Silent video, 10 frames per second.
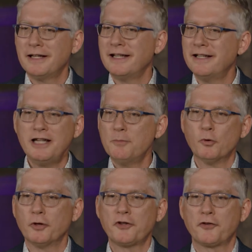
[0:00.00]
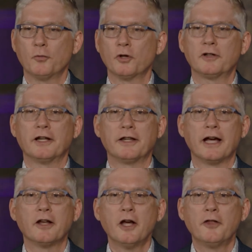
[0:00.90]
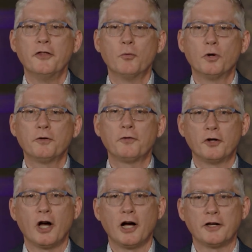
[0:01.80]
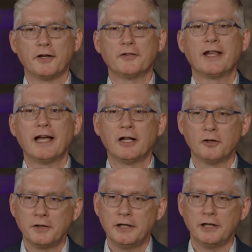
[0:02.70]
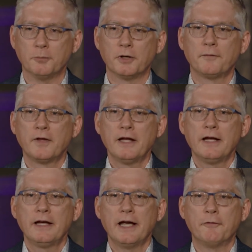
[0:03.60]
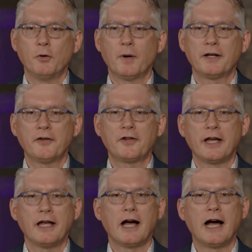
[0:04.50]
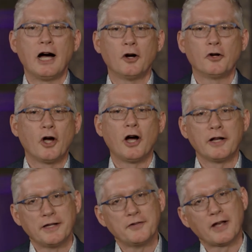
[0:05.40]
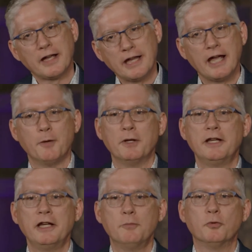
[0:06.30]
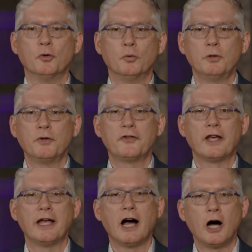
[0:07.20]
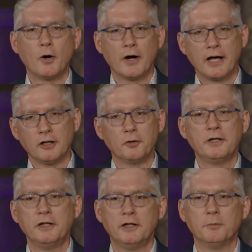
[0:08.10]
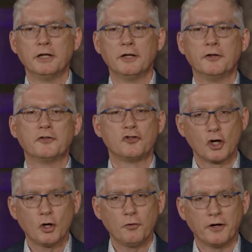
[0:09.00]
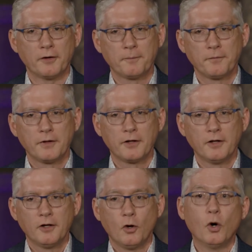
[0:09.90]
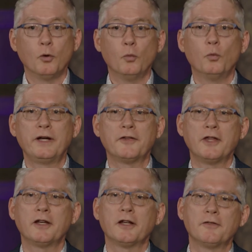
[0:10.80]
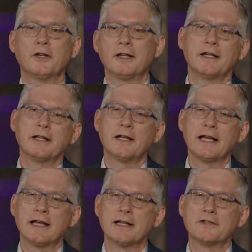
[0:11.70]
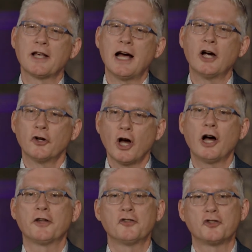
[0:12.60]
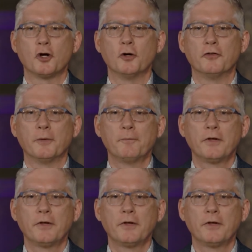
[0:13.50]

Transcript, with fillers: In Hebrew, it doesn't work like that. The word for God is Elohim. If we wanted to say, "Our God is I Am" in Hebrew, we would say, "Our Elohim is Jehovah." Or we could think of it as, "Our God is Jehovah."